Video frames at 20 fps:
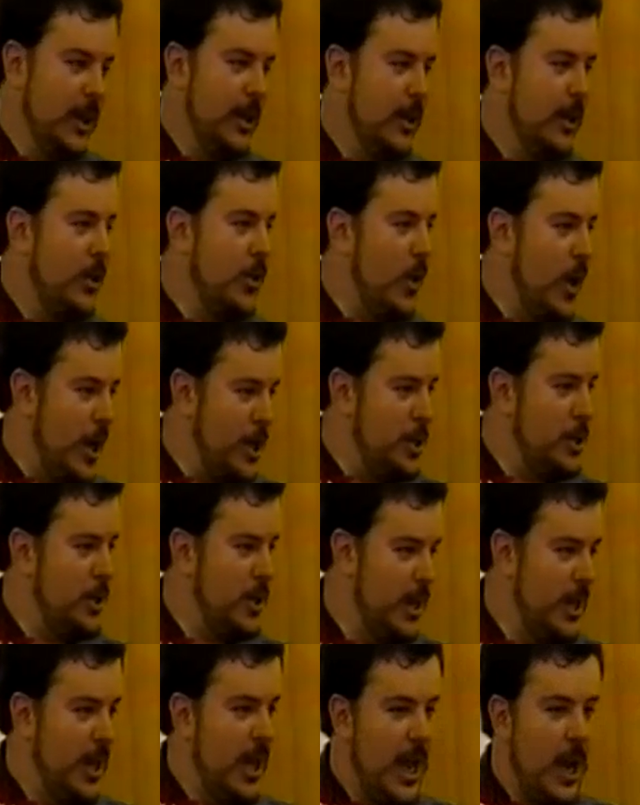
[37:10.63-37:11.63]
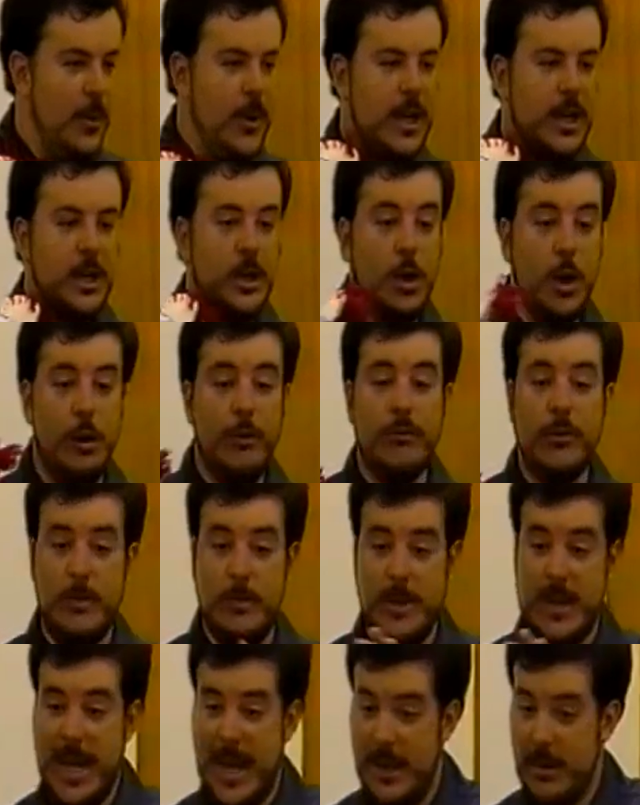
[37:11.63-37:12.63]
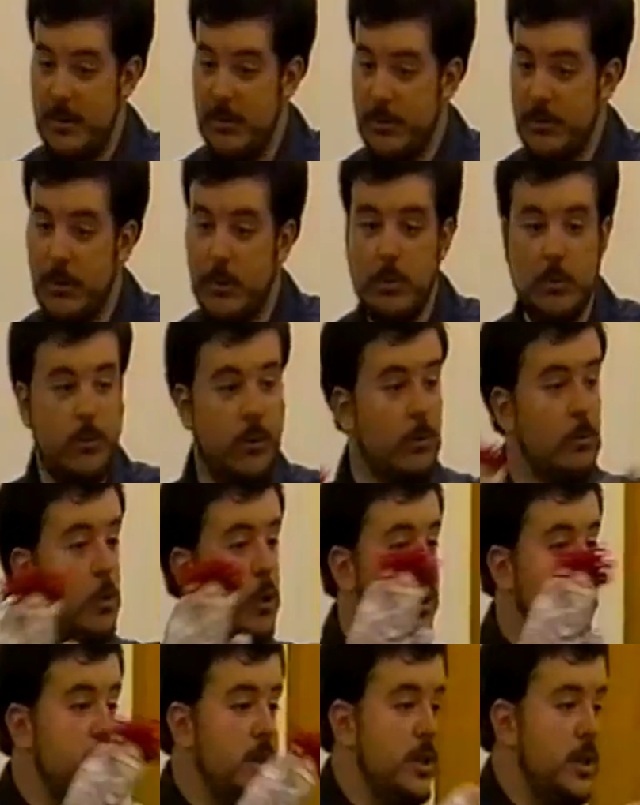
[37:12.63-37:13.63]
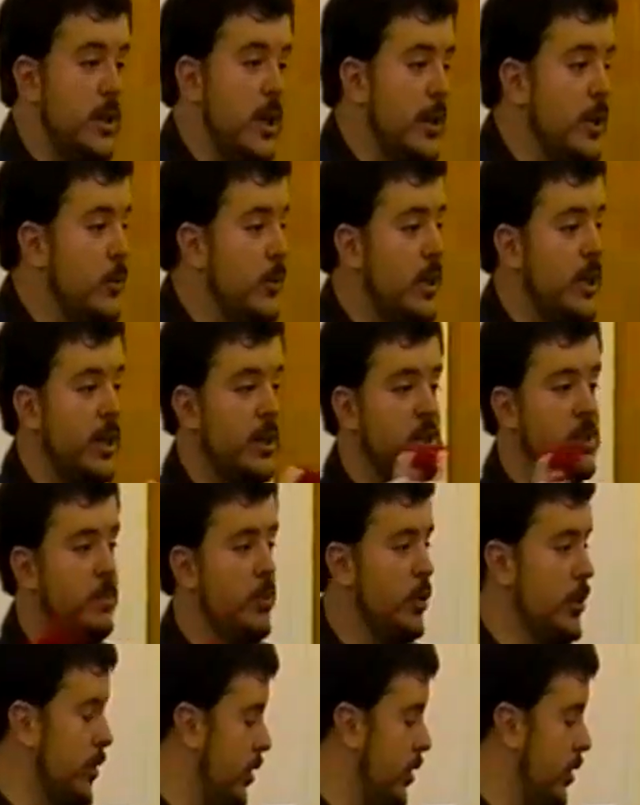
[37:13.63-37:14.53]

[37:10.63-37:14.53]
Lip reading: crushed. And we can go from that, from one to the other. We can explore